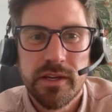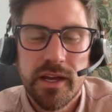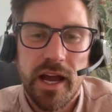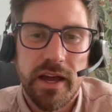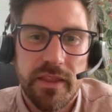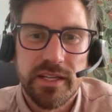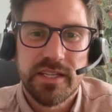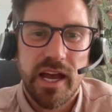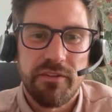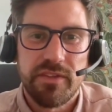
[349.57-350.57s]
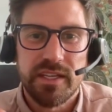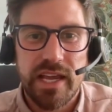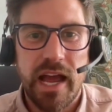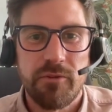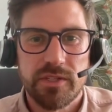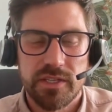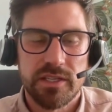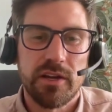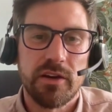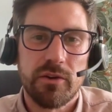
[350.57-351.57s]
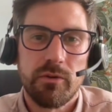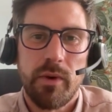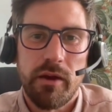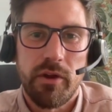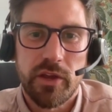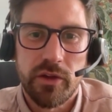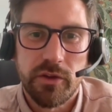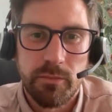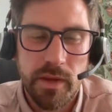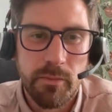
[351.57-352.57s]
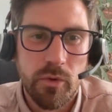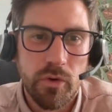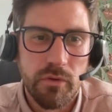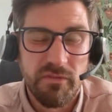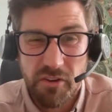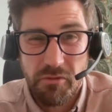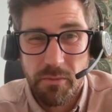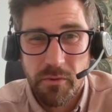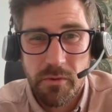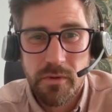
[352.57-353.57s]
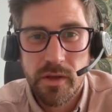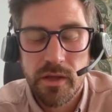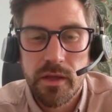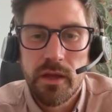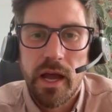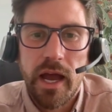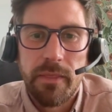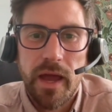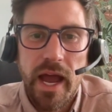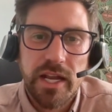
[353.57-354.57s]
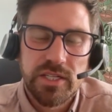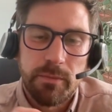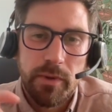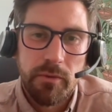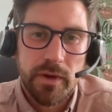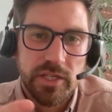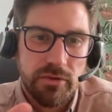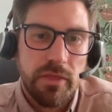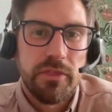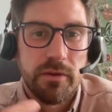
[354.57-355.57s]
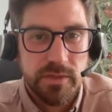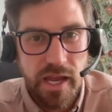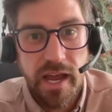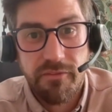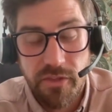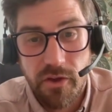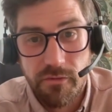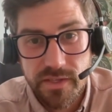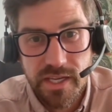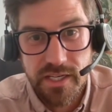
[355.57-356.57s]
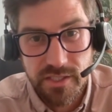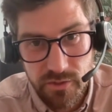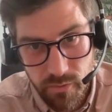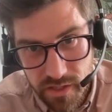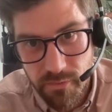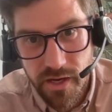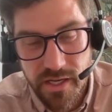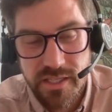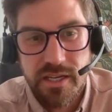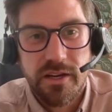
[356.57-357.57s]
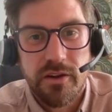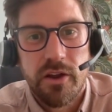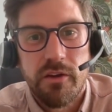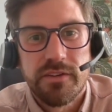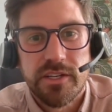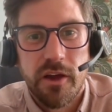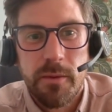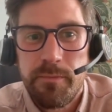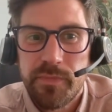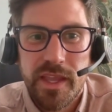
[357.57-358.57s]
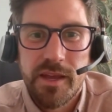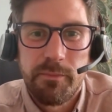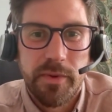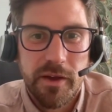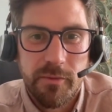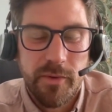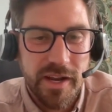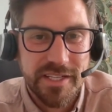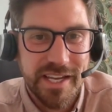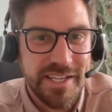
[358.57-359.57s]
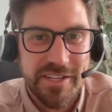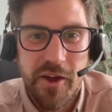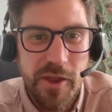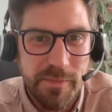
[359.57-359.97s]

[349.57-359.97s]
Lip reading: and then to have this outer circle where I could be more vulnerable. And that actually built my strength up to have the conversations with my inner circle over time. But when I say time,